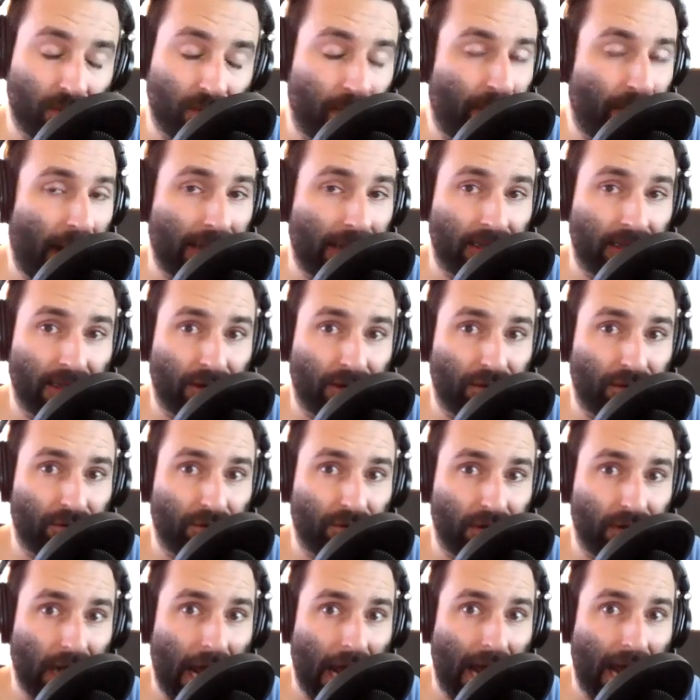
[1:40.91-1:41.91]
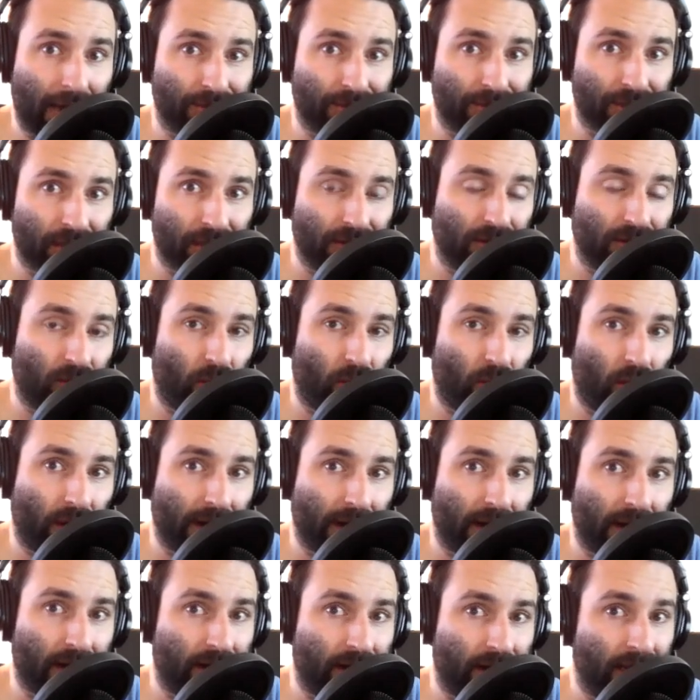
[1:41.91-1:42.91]
been battling through it. Absolute
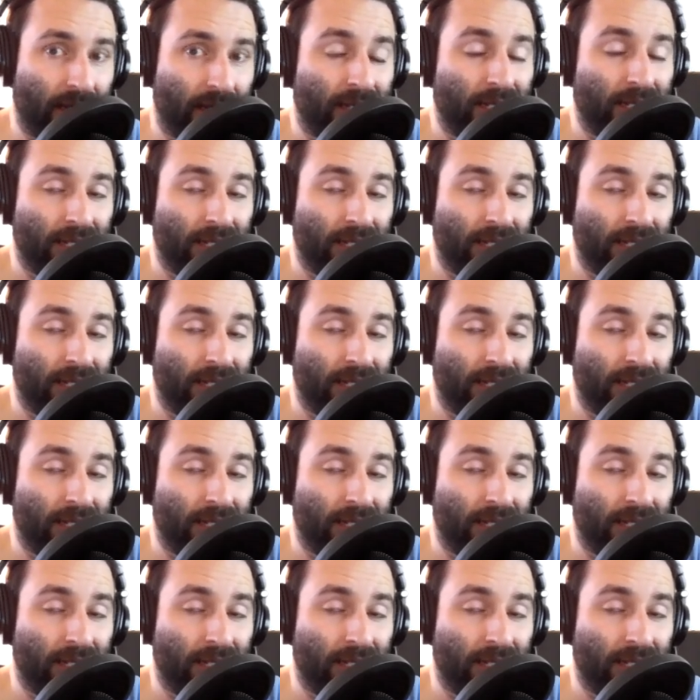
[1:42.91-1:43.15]
warrior.